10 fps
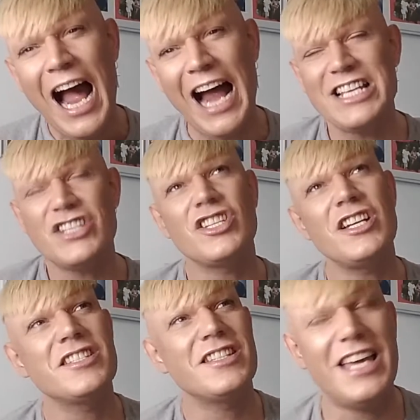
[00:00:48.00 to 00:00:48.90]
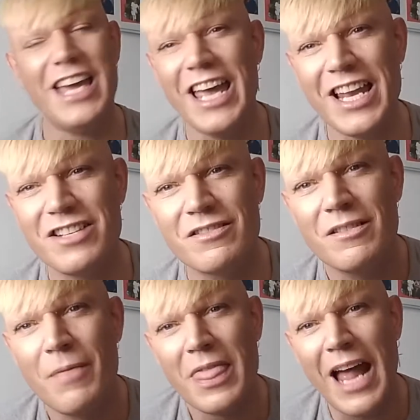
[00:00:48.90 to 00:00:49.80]
And it's just
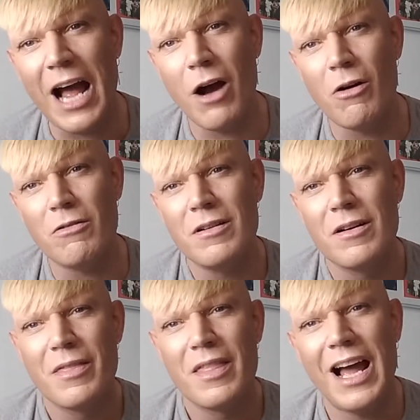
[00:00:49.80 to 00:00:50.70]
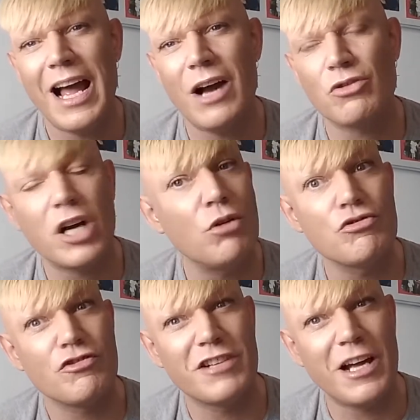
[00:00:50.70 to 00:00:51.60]
in our
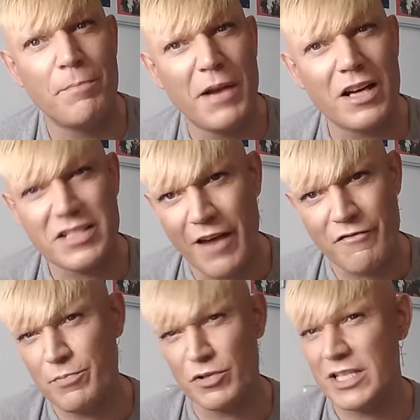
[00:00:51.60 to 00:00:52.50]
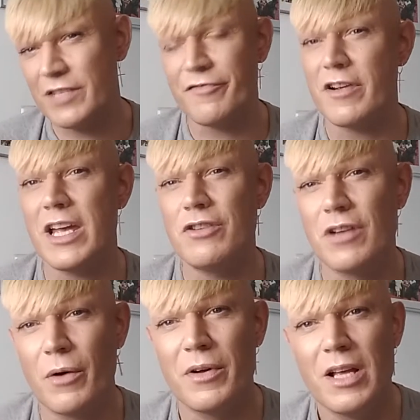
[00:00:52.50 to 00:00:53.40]
culture and our blood, Everybody's Free. You
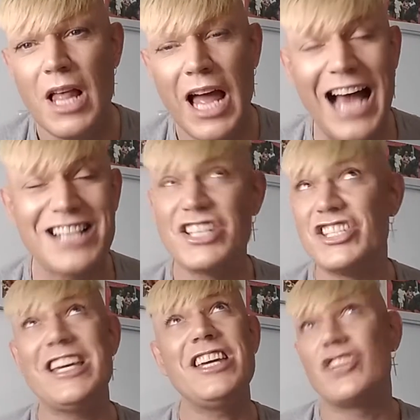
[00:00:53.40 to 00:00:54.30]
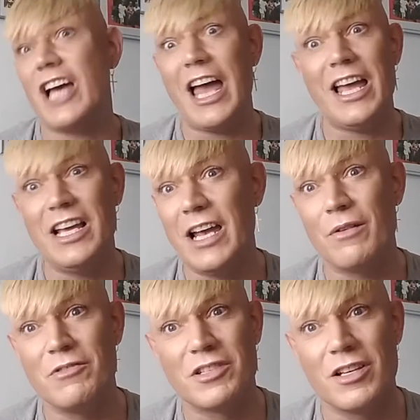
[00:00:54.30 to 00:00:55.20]
know, as a DJ, it
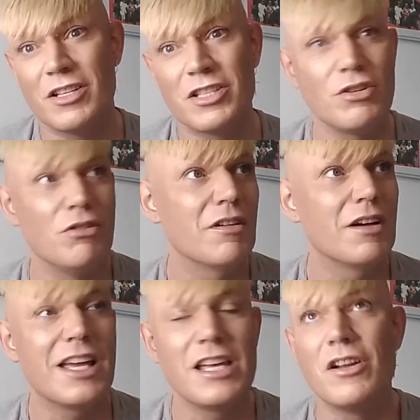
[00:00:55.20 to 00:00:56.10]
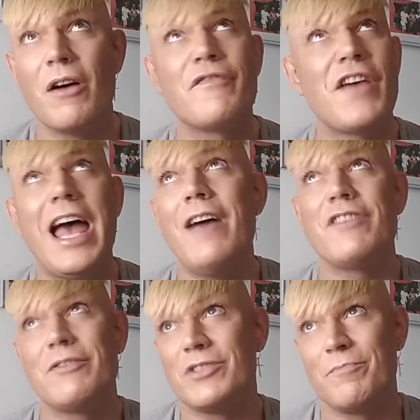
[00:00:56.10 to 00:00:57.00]
was a song, you know, if
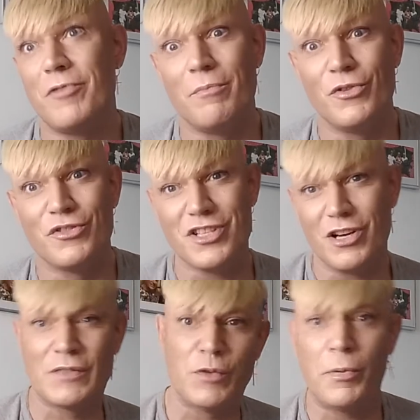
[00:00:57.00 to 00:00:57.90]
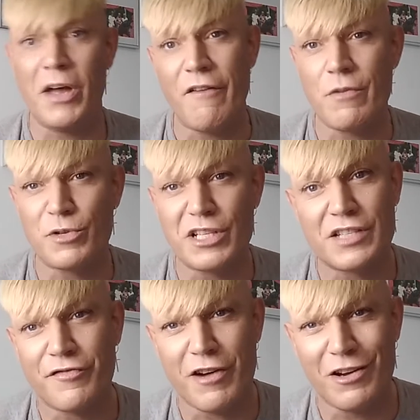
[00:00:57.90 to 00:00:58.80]
ever there was a problem on the dance floor, put Everybody's
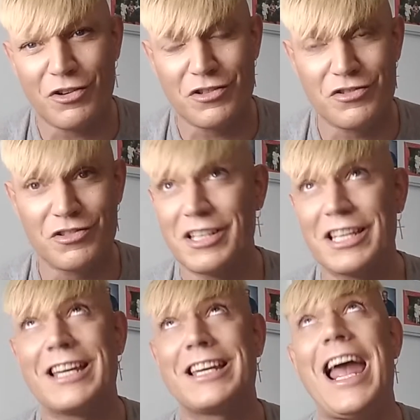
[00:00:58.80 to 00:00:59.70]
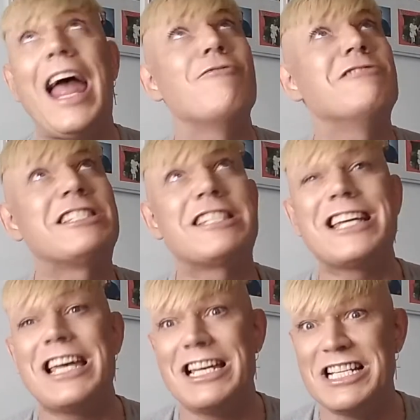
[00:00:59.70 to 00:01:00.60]
Free on and you're
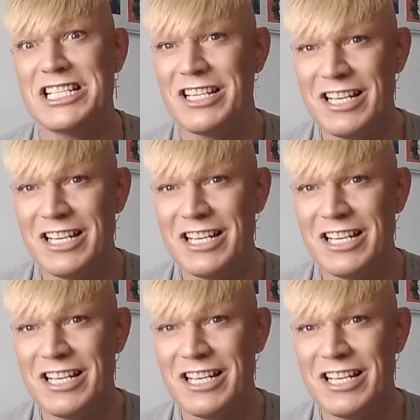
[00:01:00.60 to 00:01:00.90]
guaranteed